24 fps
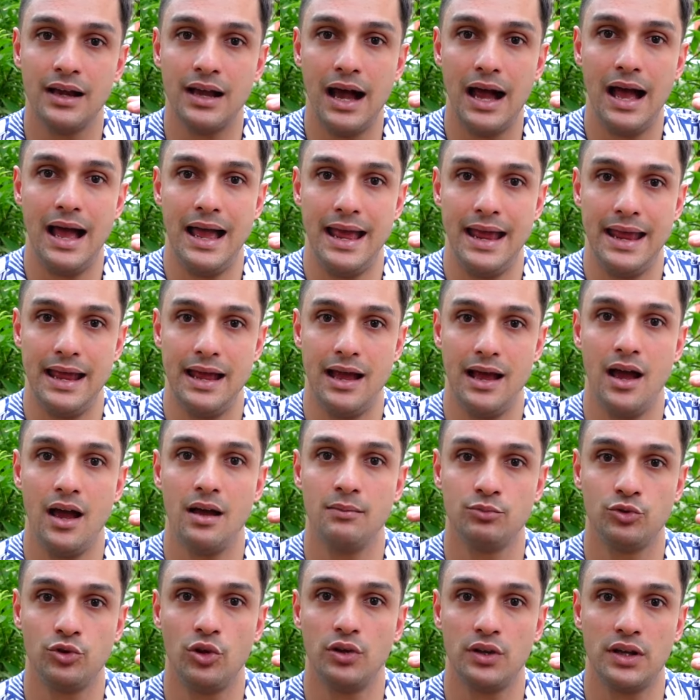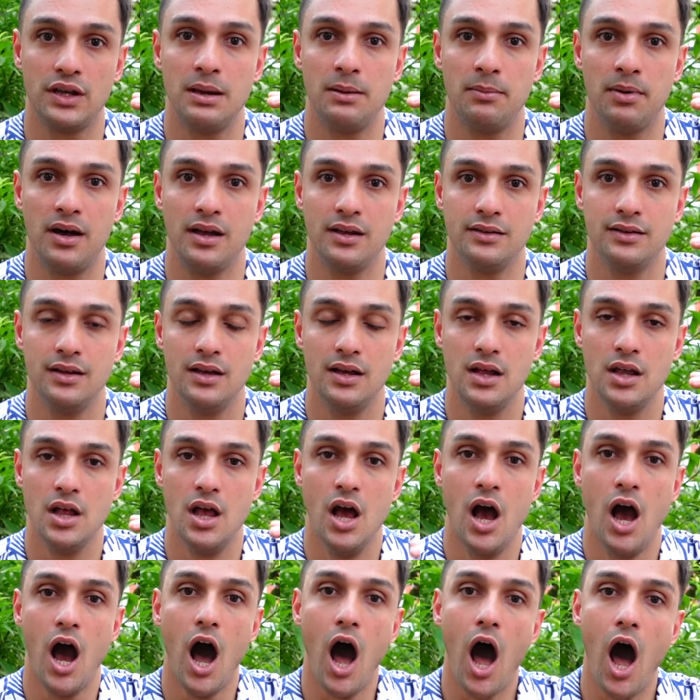guy I'm talking about
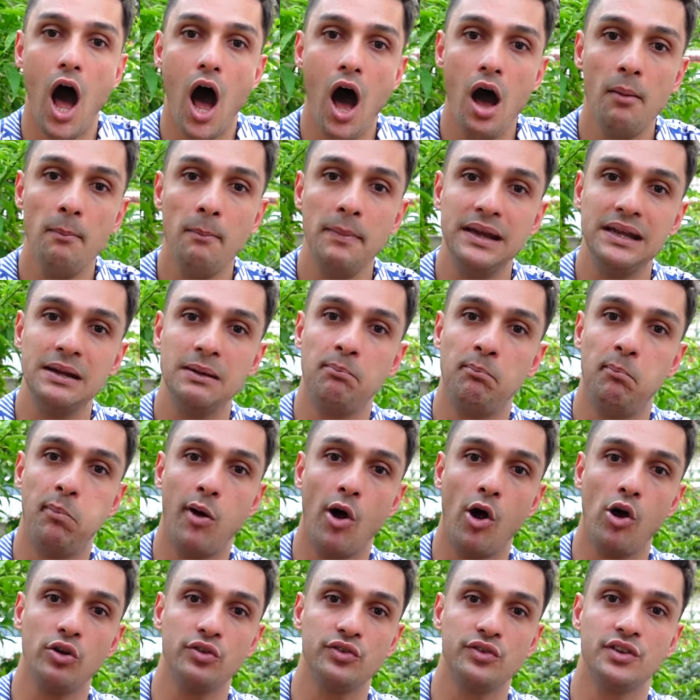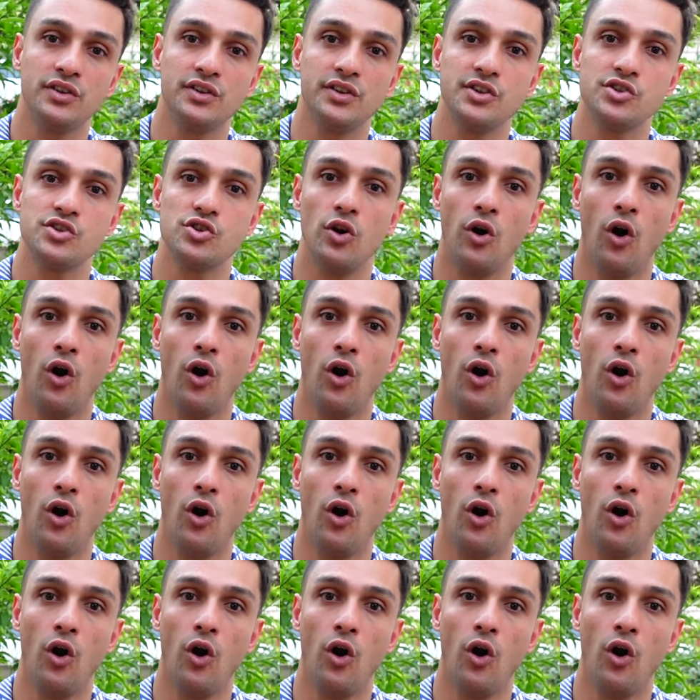how many percentage